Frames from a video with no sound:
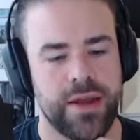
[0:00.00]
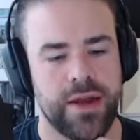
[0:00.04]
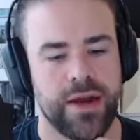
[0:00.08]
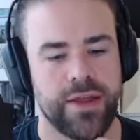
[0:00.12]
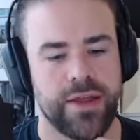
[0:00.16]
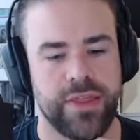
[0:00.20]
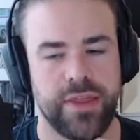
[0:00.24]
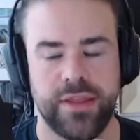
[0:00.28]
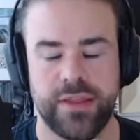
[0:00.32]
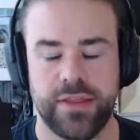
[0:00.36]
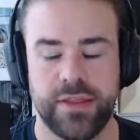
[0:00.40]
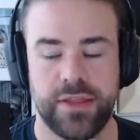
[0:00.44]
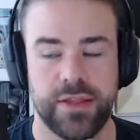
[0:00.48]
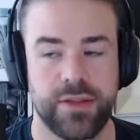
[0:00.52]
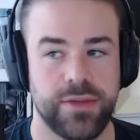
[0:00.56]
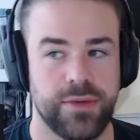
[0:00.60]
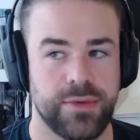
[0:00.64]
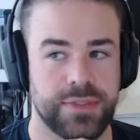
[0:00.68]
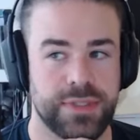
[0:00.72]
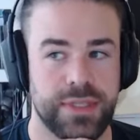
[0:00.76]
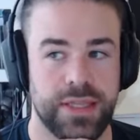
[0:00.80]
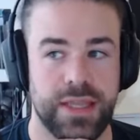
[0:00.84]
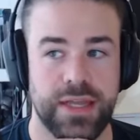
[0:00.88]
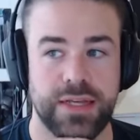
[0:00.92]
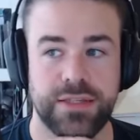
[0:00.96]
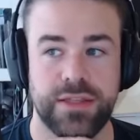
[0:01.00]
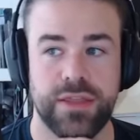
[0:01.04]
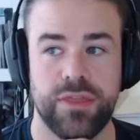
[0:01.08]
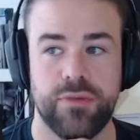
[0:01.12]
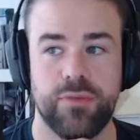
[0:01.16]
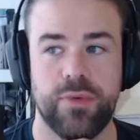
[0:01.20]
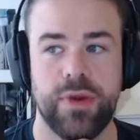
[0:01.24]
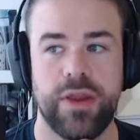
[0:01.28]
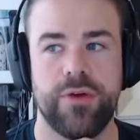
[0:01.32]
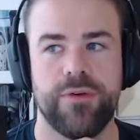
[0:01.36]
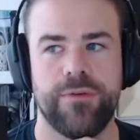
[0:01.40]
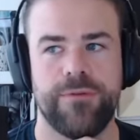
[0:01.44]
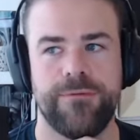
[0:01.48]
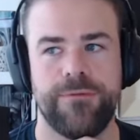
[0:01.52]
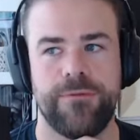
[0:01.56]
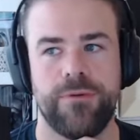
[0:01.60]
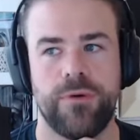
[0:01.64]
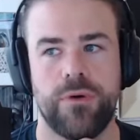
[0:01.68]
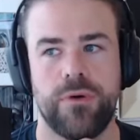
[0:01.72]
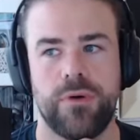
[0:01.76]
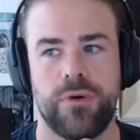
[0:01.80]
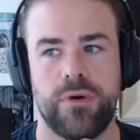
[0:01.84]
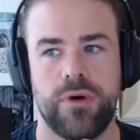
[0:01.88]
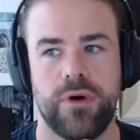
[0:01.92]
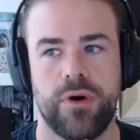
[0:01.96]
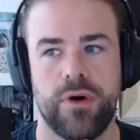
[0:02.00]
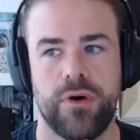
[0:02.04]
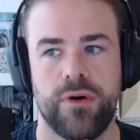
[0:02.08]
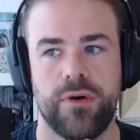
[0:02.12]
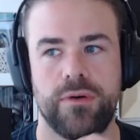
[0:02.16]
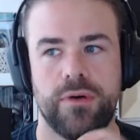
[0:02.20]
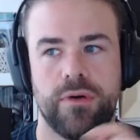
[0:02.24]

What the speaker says: I think that it was the last 3 or 4